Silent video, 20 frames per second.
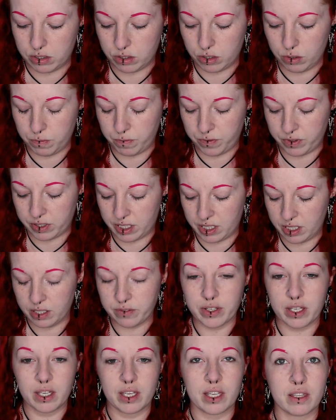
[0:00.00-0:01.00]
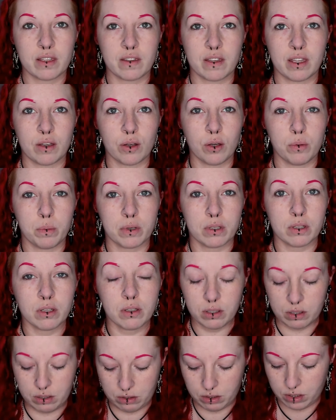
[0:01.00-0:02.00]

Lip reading: Hopefully, if I can get the thing open,